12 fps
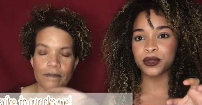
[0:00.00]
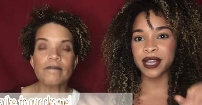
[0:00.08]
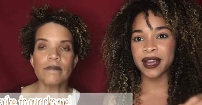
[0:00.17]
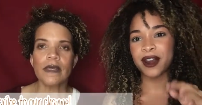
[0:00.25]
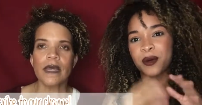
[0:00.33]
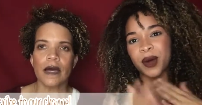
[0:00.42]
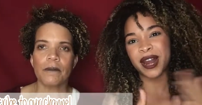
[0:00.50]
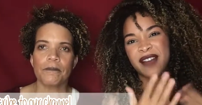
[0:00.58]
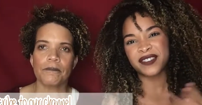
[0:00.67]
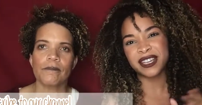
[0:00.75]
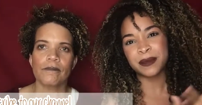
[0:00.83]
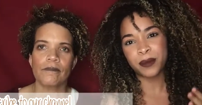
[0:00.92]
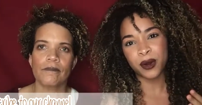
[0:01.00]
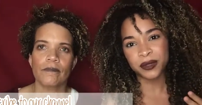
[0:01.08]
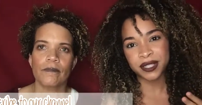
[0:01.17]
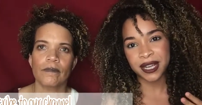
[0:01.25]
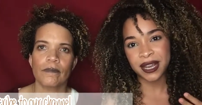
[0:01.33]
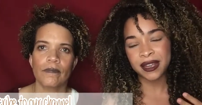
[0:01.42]
Speaker 1: Like I don't yeah. want to have to keep
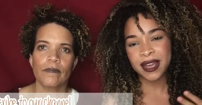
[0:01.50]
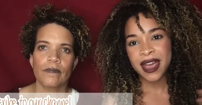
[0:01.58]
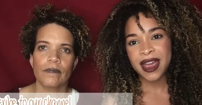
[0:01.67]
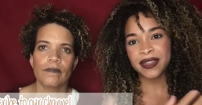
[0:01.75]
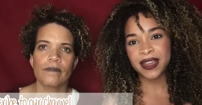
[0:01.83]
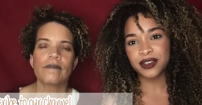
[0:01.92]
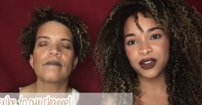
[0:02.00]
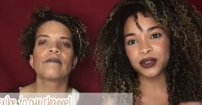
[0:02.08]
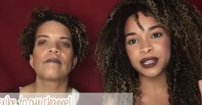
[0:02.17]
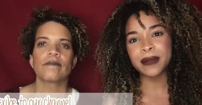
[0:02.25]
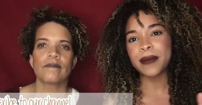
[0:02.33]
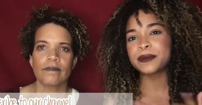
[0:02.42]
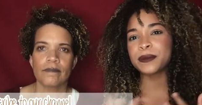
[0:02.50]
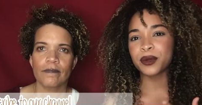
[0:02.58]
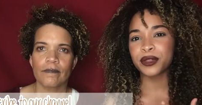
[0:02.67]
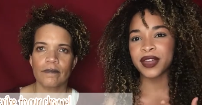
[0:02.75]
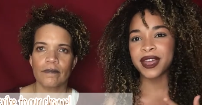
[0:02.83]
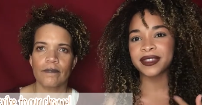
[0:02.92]
posting. And then you know sometimes
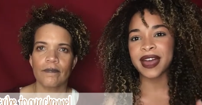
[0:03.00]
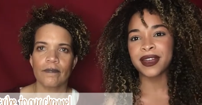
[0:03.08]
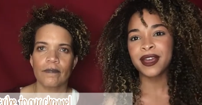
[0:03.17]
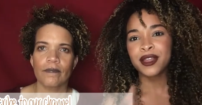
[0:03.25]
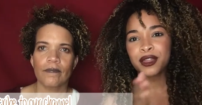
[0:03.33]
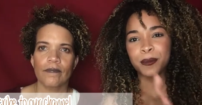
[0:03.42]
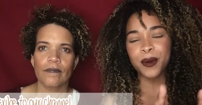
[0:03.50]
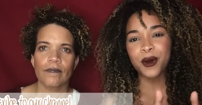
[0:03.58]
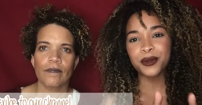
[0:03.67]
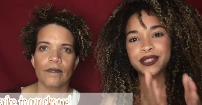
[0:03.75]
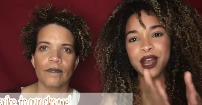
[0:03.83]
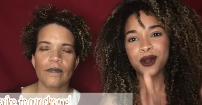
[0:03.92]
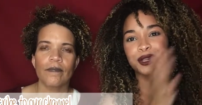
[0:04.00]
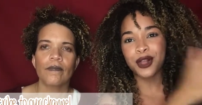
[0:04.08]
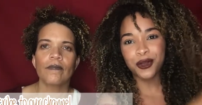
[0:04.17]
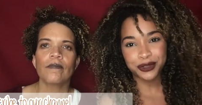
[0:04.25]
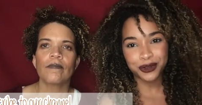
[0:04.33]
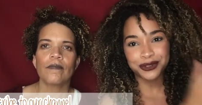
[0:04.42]
people think that the posts that are
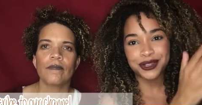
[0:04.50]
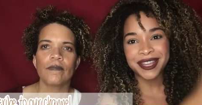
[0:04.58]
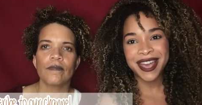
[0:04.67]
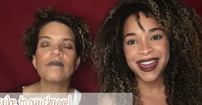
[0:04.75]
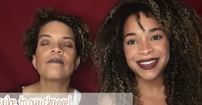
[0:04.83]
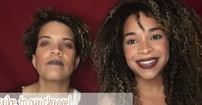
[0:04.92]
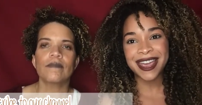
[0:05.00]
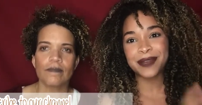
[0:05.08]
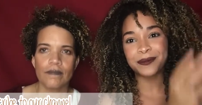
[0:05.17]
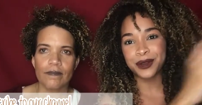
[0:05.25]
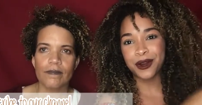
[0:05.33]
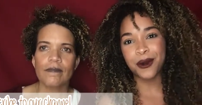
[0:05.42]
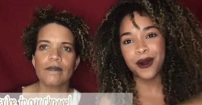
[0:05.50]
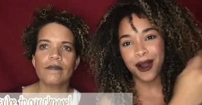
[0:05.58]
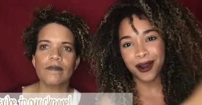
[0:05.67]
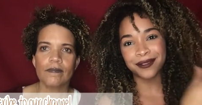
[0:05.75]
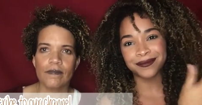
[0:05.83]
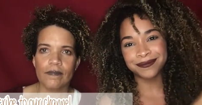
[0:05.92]
closer to the end date, you know,
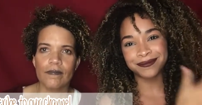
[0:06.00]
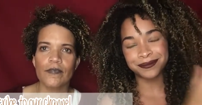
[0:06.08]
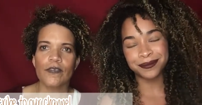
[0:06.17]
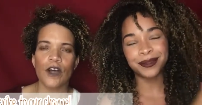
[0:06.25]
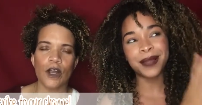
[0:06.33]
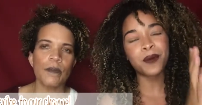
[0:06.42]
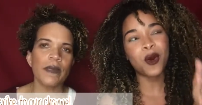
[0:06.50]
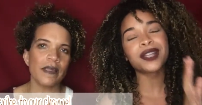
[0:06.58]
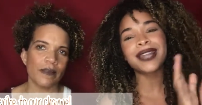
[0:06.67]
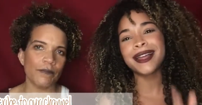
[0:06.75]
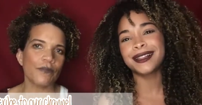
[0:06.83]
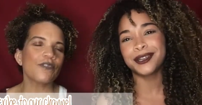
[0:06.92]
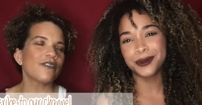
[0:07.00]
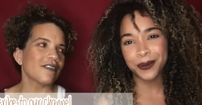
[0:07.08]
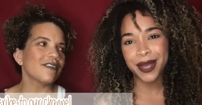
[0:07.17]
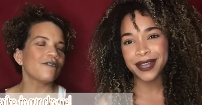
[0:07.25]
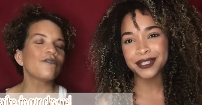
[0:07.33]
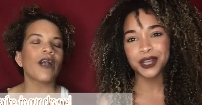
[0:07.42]
are more be, likely to
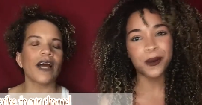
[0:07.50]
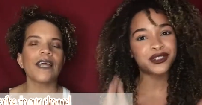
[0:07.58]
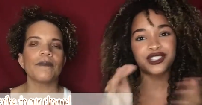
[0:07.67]
win. Right. So it's